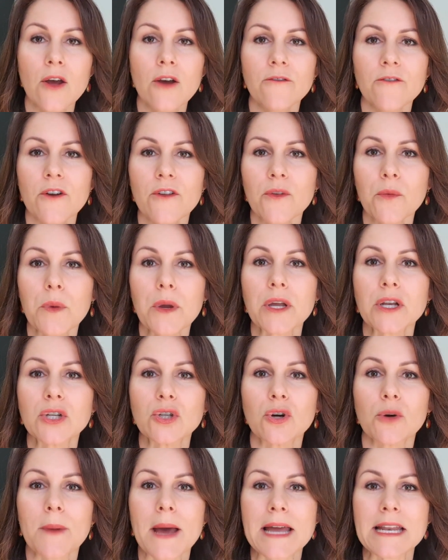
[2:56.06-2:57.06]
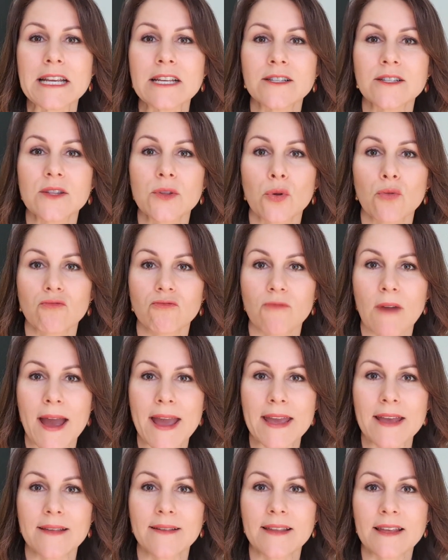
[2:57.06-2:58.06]
First one we're going to talk about is the
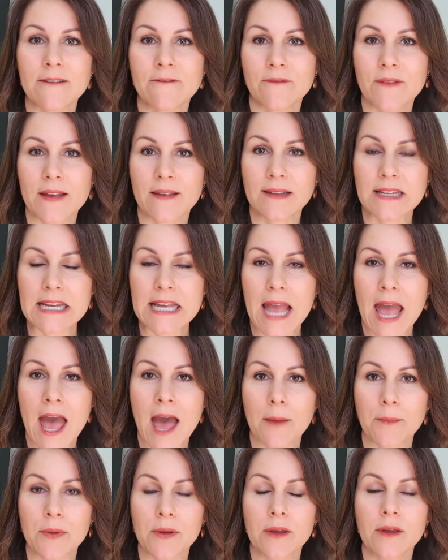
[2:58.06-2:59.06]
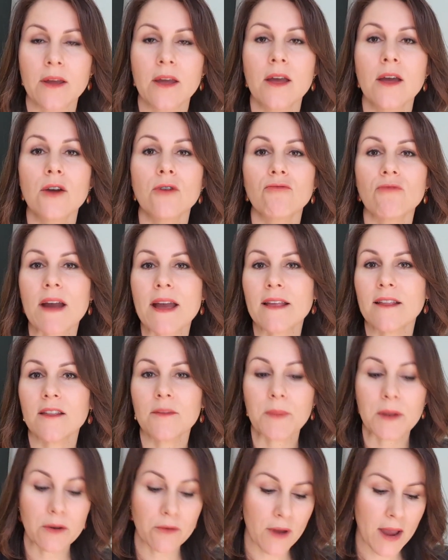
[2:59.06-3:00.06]
RAIZ investing app. RAIZ has
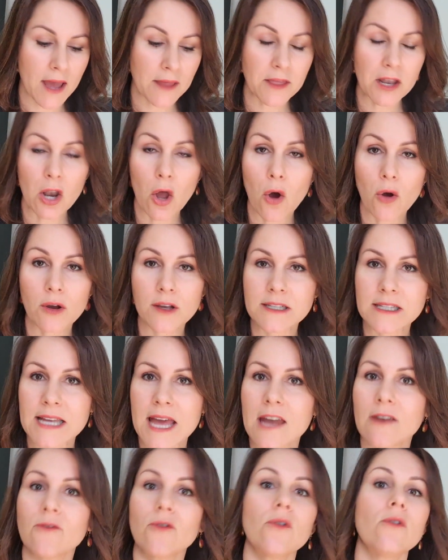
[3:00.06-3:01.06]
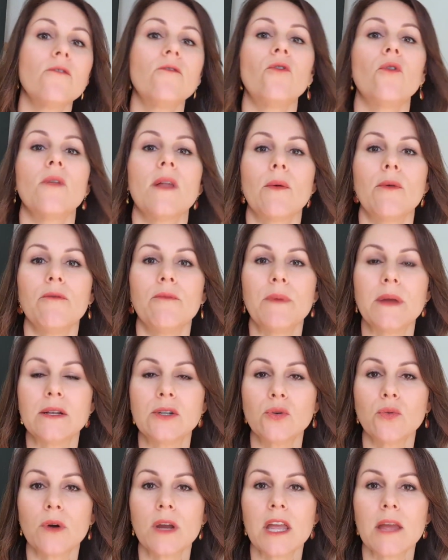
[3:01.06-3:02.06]
been around the longest out of all the 4 that we've been
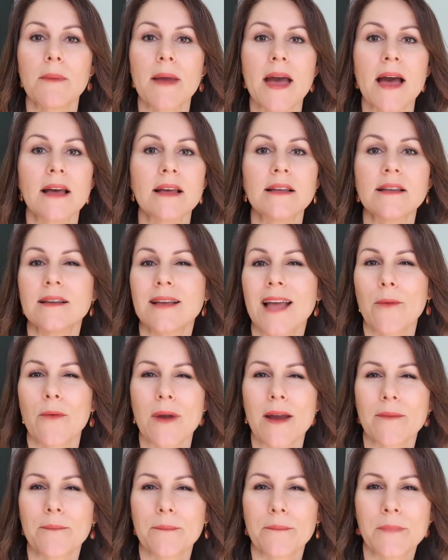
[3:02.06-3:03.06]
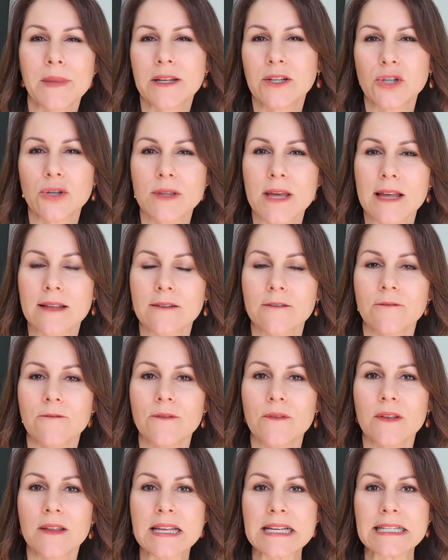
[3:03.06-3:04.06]
talking about. It around
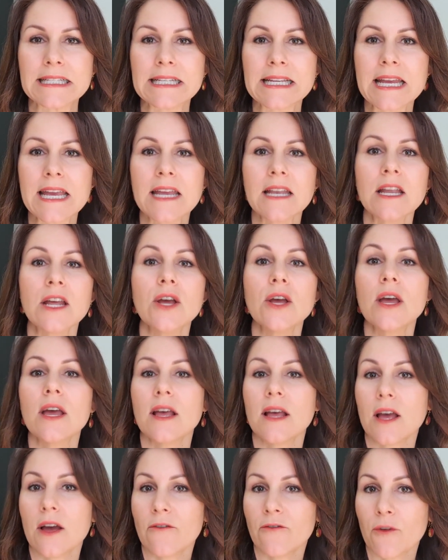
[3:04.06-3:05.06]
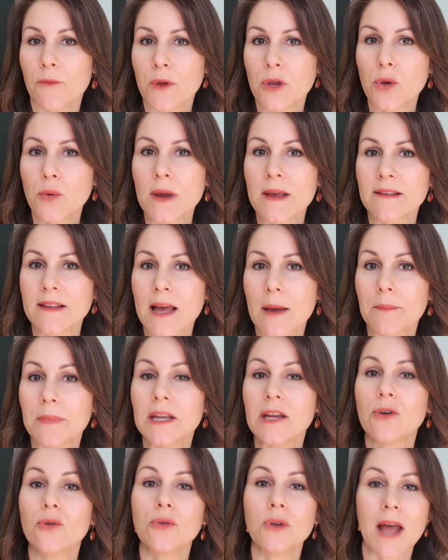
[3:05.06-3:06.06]
mid-2016 from a US
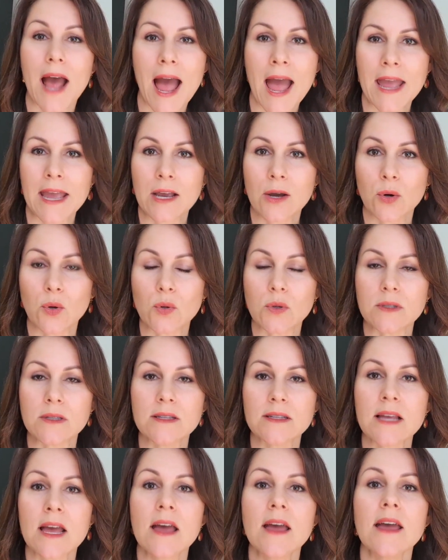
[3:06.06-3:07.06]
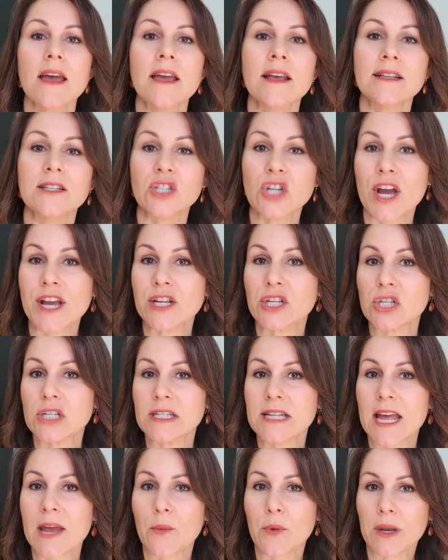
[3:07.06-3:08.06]
company called Acorns. It changed
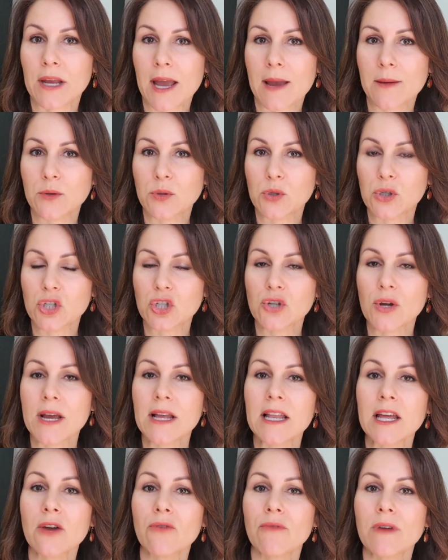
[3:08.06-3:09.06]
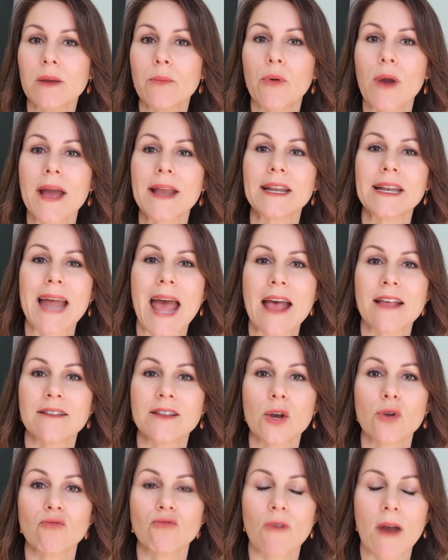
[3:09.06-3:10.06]
its name when it came to Australia, rebranded as
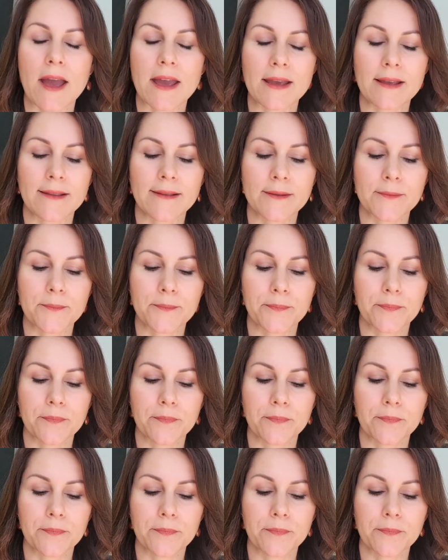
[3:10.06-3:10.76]
RAIZ.